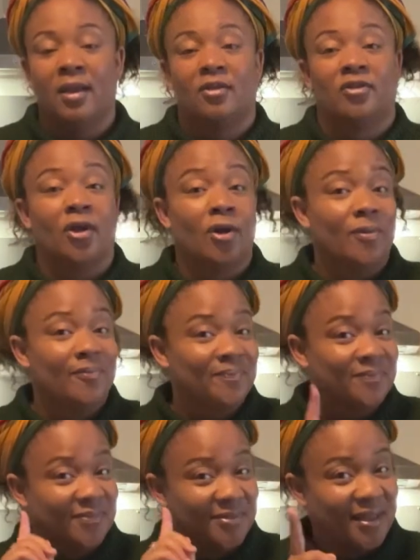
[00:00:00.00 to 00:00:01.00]
So
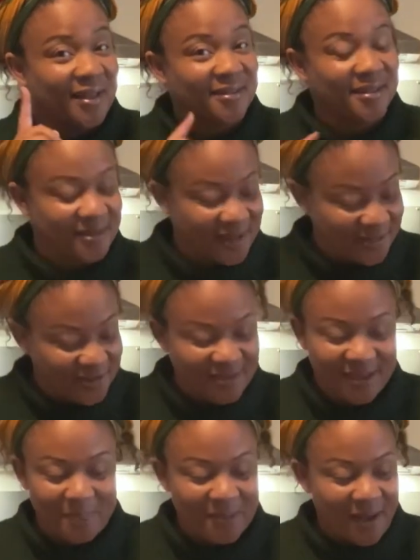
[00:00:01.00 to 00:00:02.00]
that's another
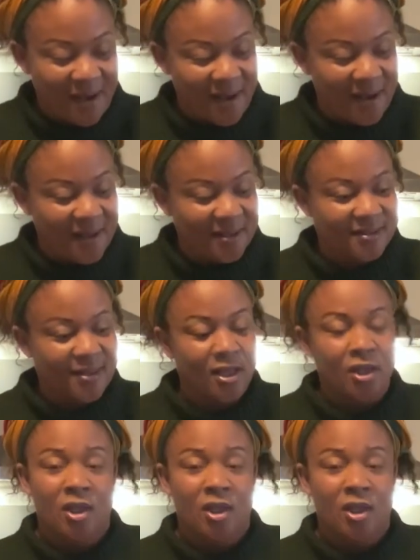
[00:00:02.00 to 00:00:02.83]
tip, guys.